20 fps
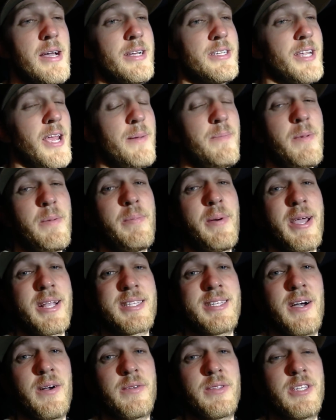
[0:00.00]
She had me
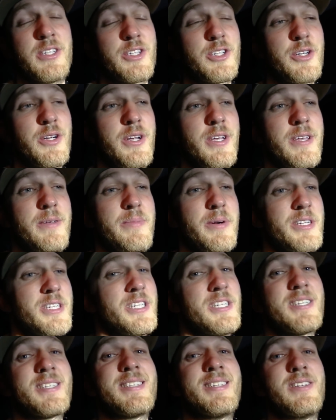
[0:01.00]
picked out in the tree, but
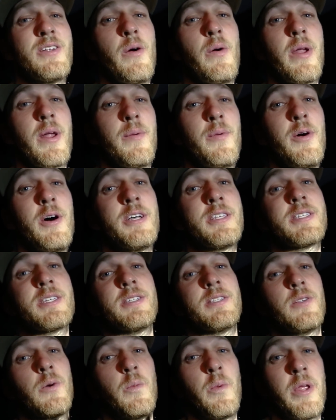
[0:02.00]
she just didn't know what I was
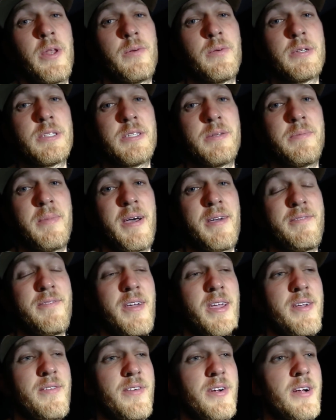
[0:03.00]
because the wind was in my
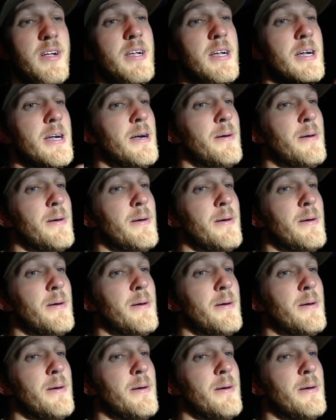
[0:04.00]
favor.